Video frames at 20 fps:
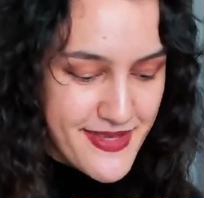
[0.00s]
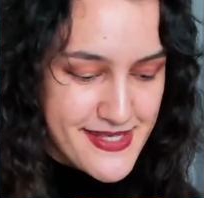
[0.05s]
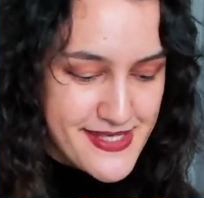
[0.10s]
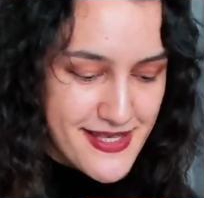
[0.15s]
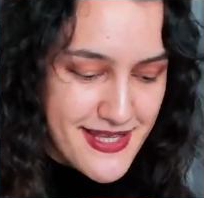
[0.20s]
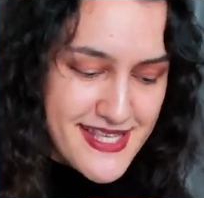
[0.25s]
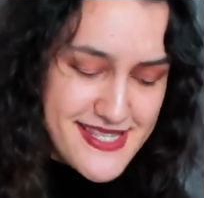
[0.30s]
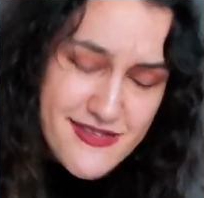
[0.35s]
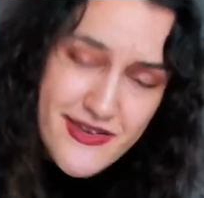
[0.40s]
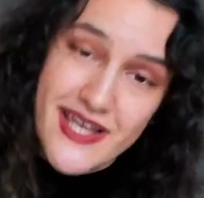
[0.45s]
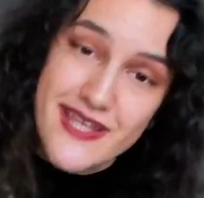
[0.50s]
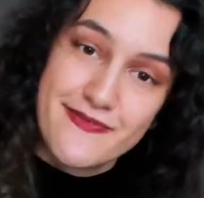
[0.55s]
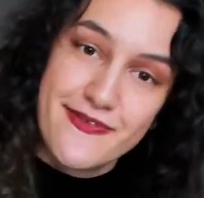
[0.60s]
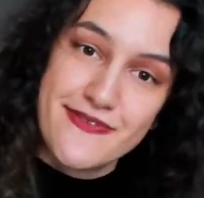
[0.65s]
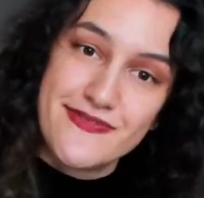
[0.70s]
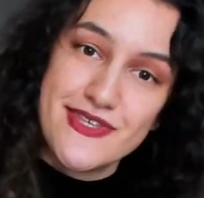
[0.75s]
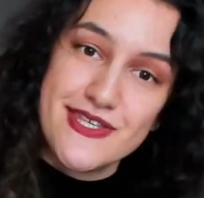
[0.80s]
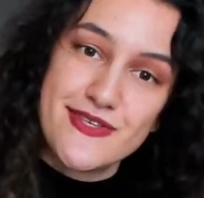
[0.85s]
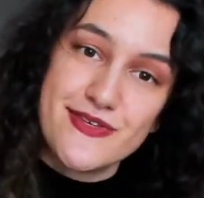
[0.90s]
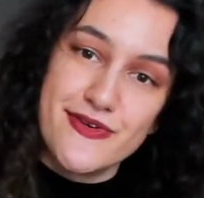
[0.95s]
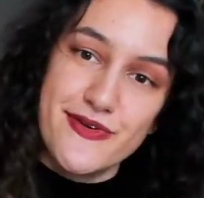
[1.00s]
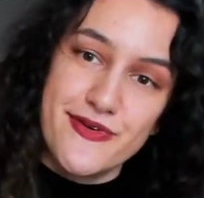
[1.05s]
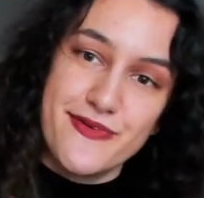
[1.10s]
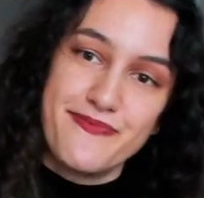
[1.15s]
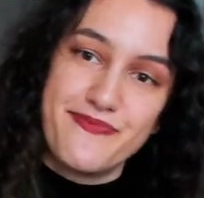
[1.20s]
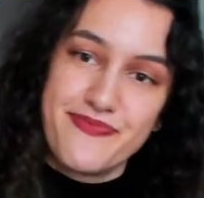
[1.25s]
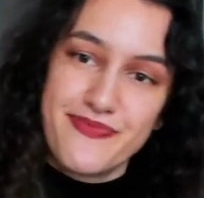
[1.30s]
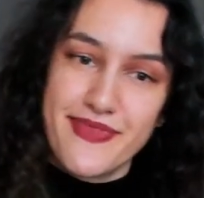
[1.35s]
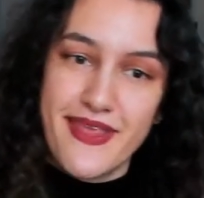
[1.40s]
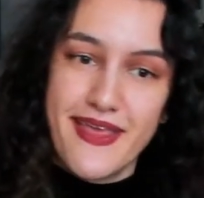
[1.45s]
So let's try at 52.
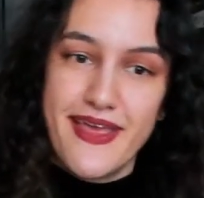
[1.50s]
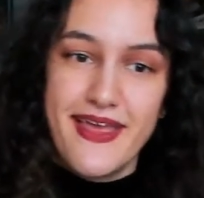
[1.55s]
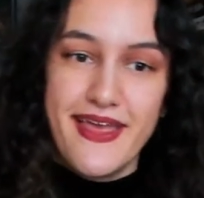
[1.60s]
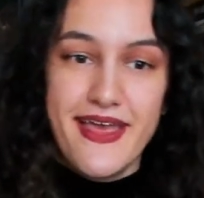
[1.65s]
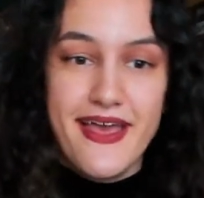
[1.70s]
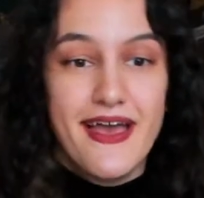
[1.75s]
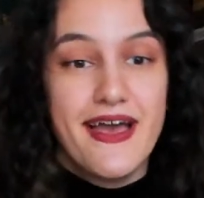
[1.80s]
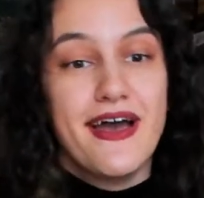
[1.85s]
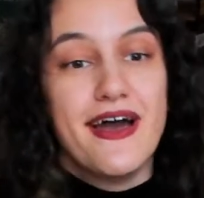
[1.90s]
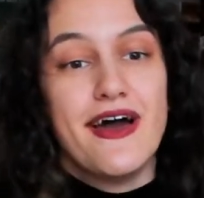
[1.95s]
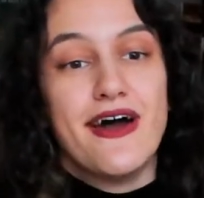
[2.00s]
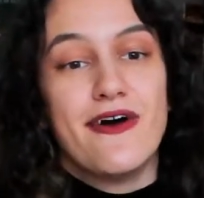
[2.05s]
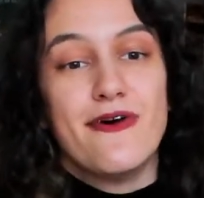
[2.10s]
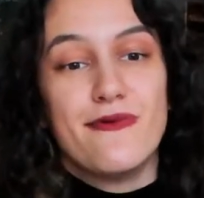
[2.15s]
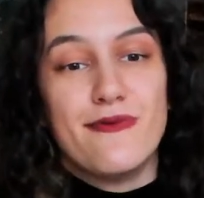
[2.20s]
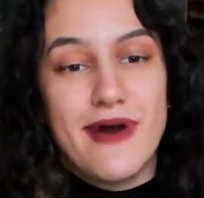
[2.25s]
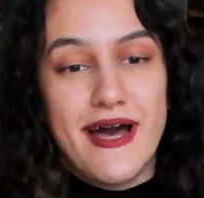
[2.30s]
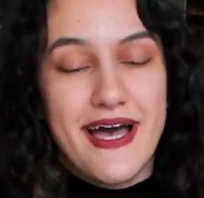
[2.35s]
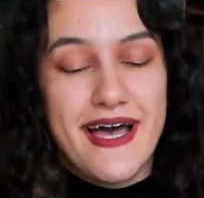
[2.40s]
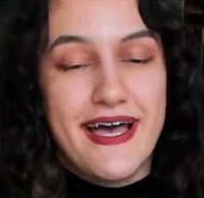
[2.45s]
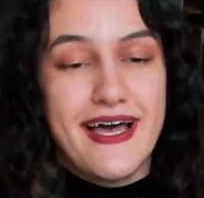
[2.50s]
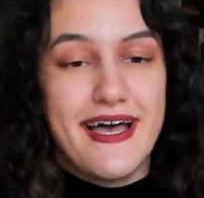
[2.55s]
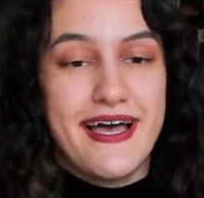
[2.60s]
1,